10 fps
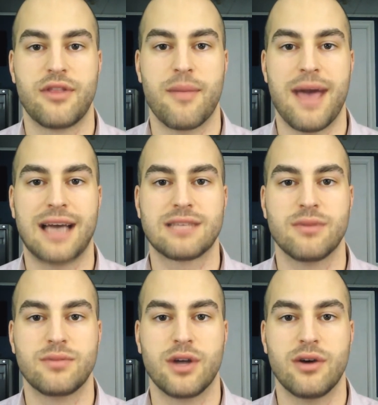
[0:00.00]

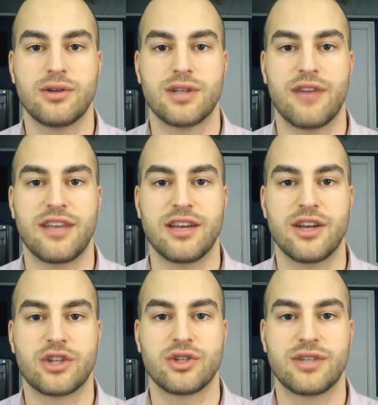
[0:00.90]
Maximum dose on the
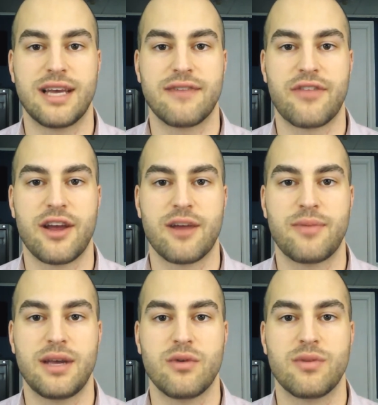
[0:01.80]
initial day of
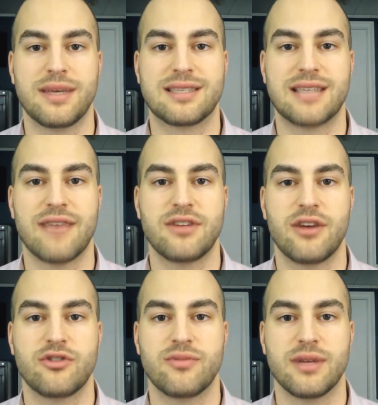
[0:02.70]
therapy would be
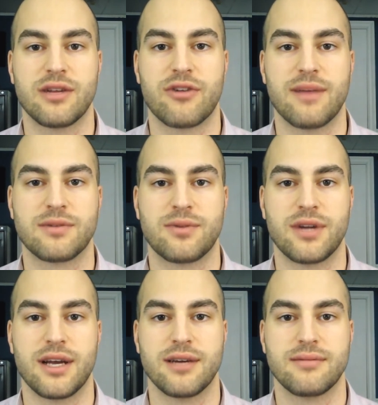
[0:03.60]
700 milligrams per
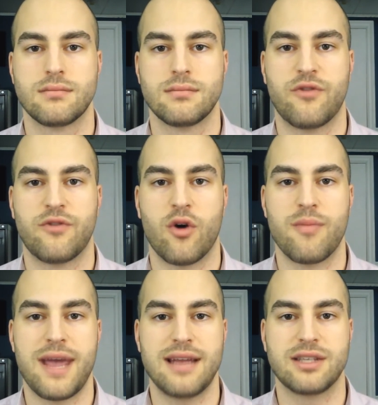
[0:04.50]
day. For
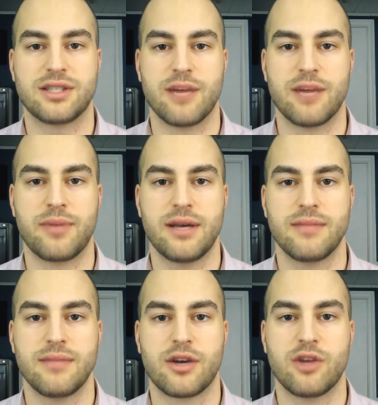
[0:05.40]
maintenance therapy,
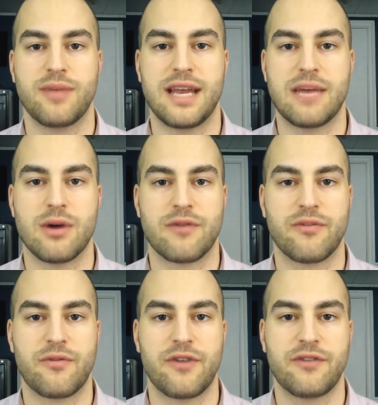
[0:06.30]
it could be anywhere from
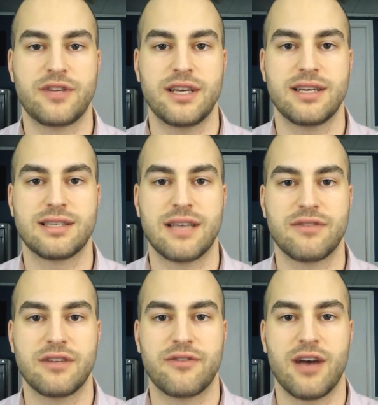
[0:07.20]
50,
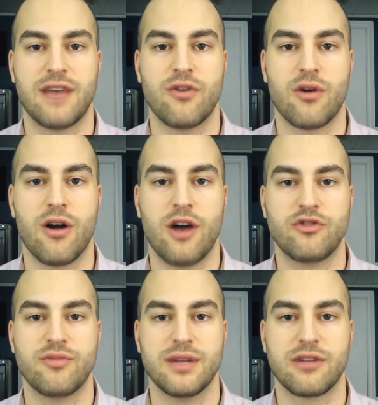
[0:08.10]
75, or 100
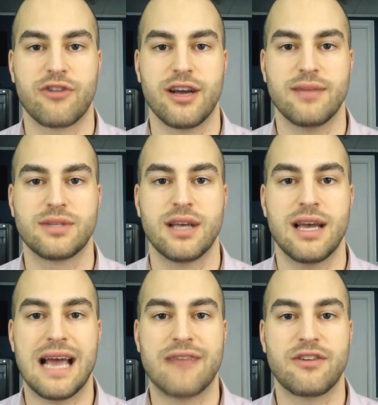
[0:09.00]
milligrams
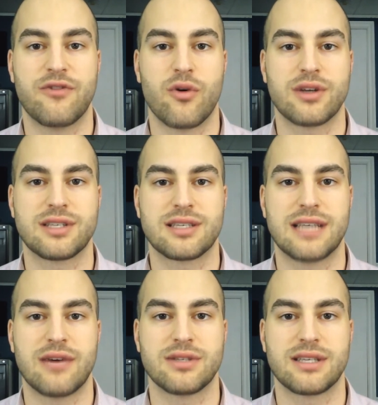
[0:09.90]
every four to six
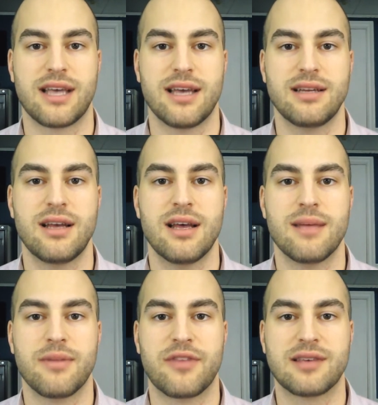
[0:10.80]
hours again, but
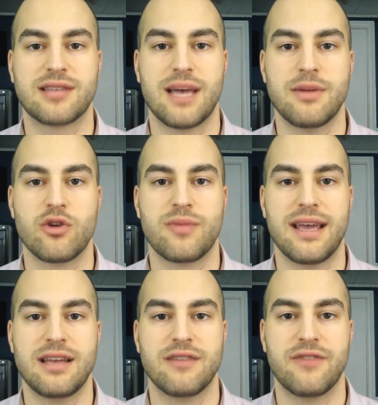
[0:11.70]
this time it would be
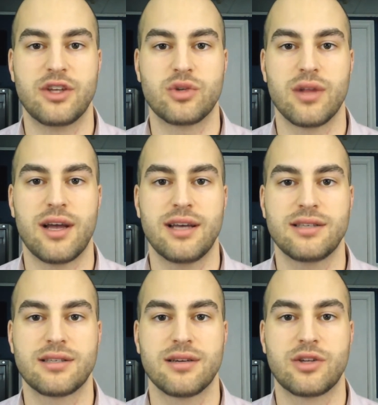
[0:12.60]

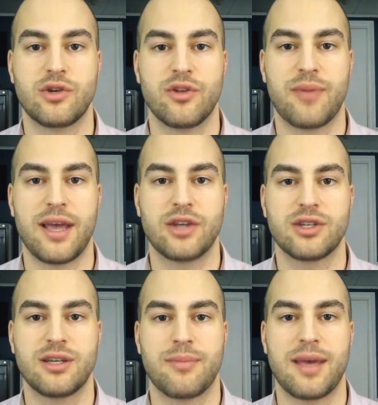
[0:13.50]
individualized to the
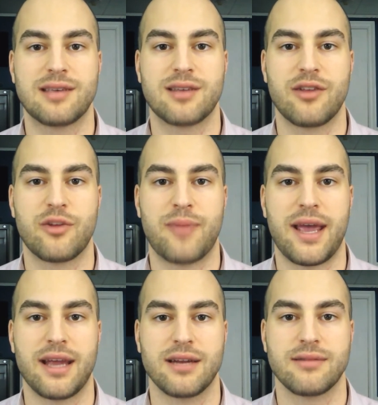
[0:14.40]
patient based on their
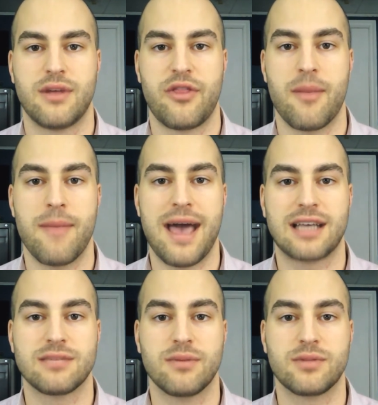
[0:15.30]
pain. The
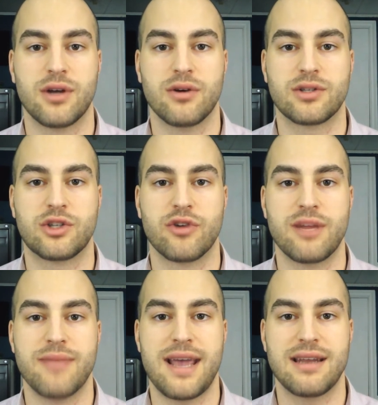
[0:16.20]
maximum dose during
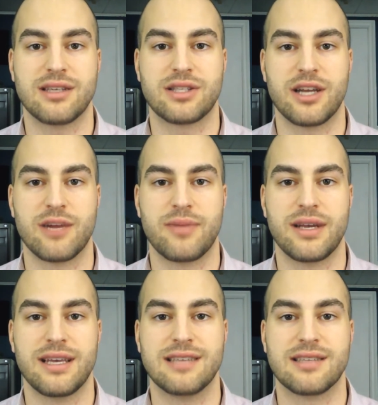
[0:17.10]
maintenance therapy
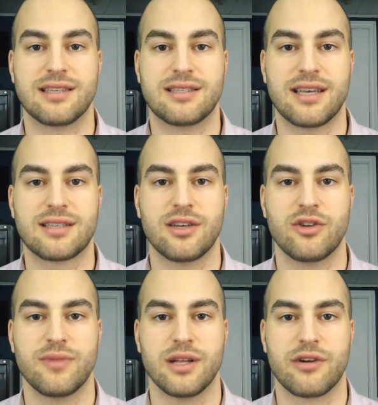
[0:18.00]
is 600
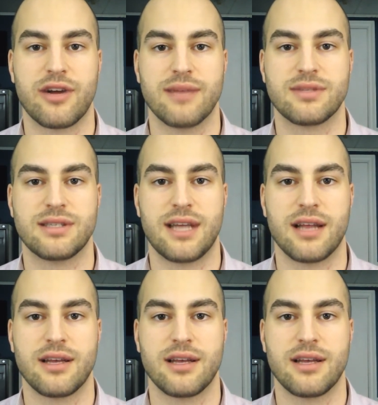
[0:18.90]
milligrams daily.